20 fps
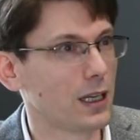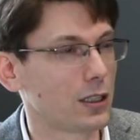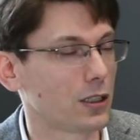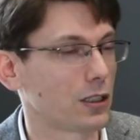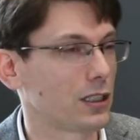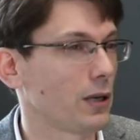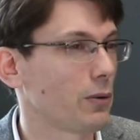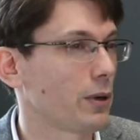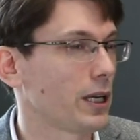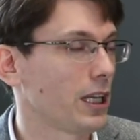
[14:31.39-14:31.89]
So
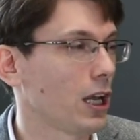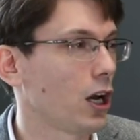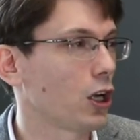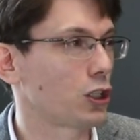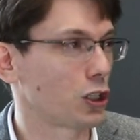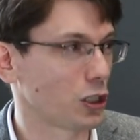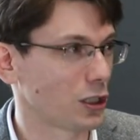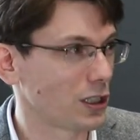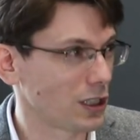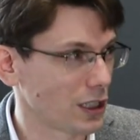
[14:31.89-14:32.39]
they were not
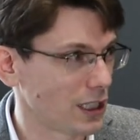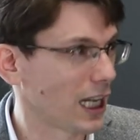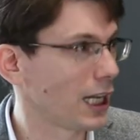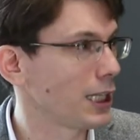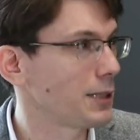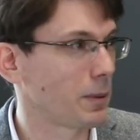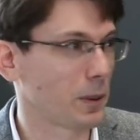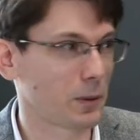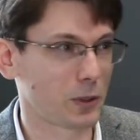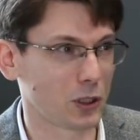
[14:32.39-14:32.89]
just
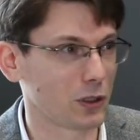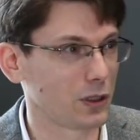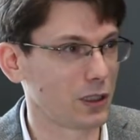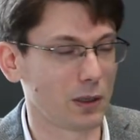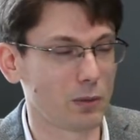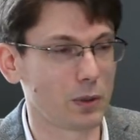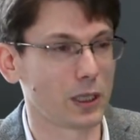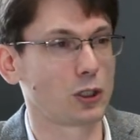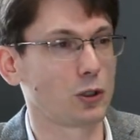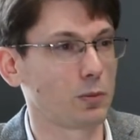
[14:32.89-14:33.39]
salesperson.
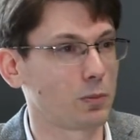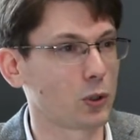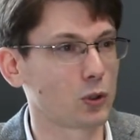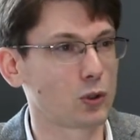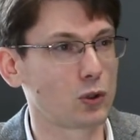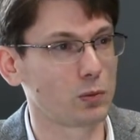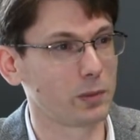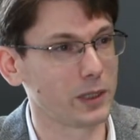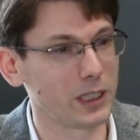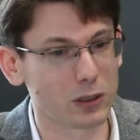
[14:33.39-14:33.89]
They were
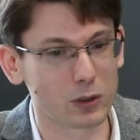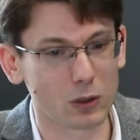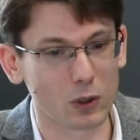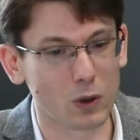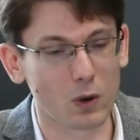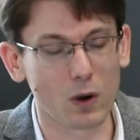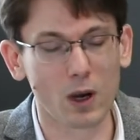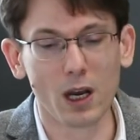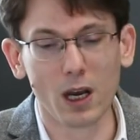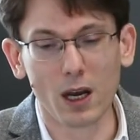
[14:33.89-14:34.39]
supposed to be
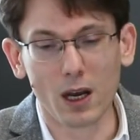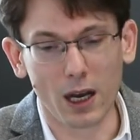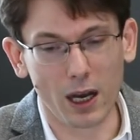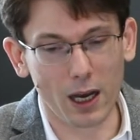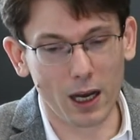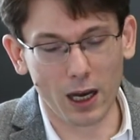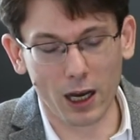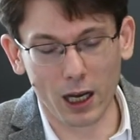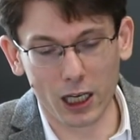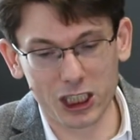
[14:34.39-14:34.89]

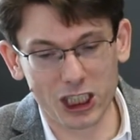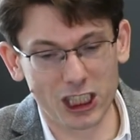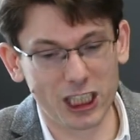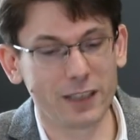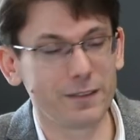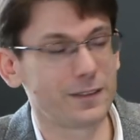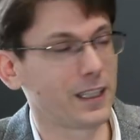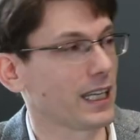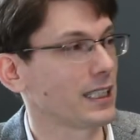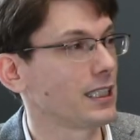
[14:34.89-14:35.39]

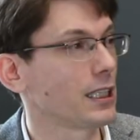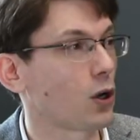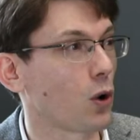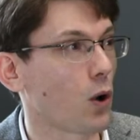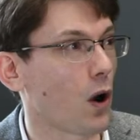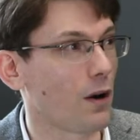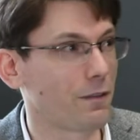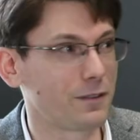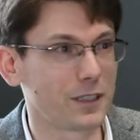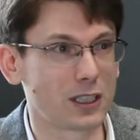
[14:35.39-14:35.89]
chief technical
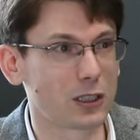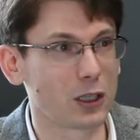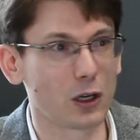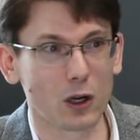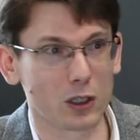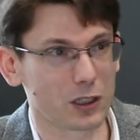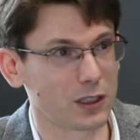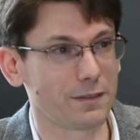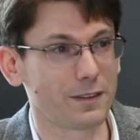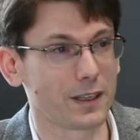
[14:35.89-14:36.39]
officer
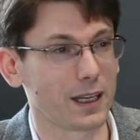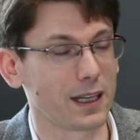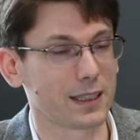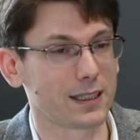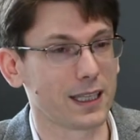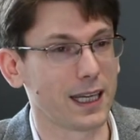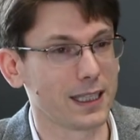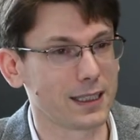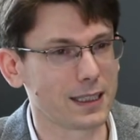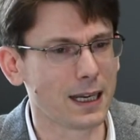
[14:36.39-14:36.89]
or something like
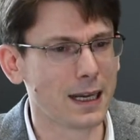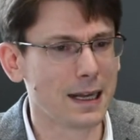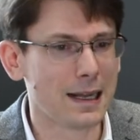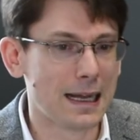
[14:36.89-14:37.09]
that.